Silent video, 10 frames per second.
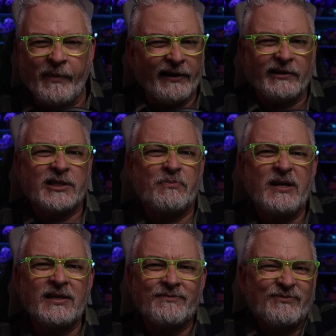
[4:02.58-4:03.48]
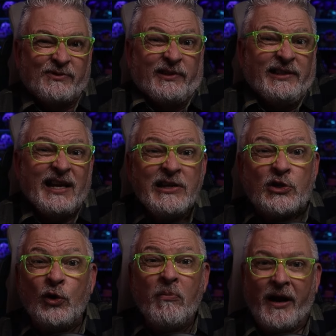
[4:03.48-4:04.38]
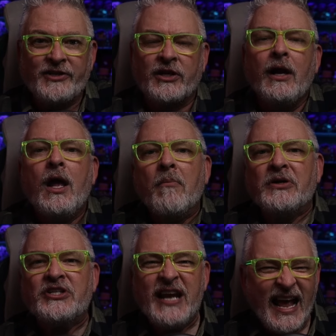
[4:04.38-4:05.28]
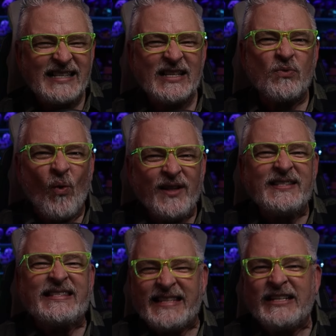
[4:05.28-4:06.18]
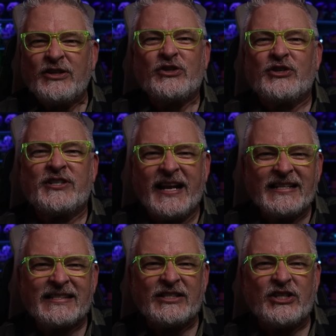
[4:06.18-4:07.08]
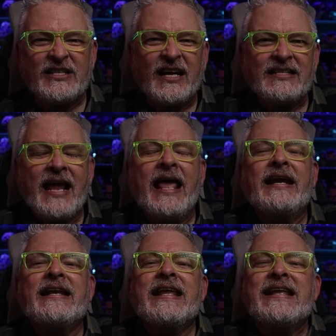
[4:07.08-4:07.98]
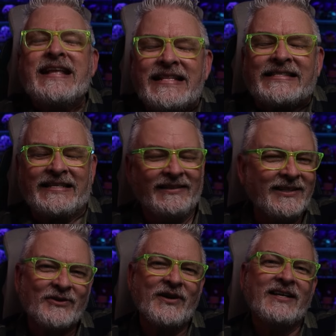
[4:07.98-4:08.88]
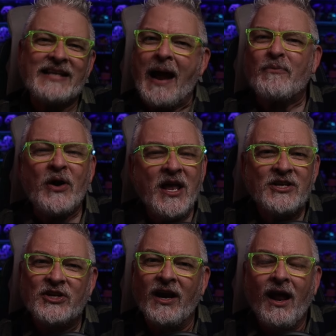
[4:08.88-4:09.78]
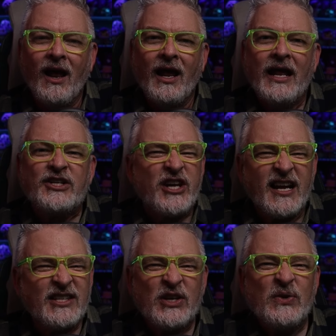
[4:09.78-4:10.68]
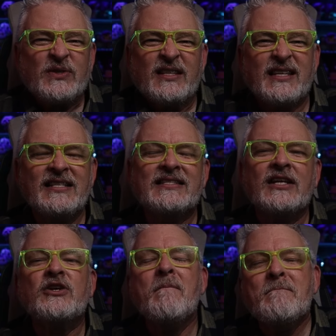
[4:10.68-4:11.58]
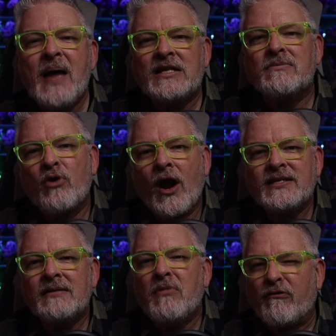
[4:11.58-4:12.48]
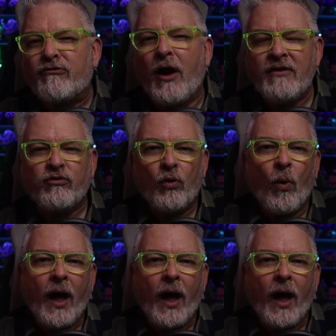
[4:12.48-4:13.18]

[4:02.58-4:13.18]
Barely speaks, really doesn't do much, but she has this one signature stance that she does, and it instantly creates apprehension. She executes this in such a mesmerizing but frightful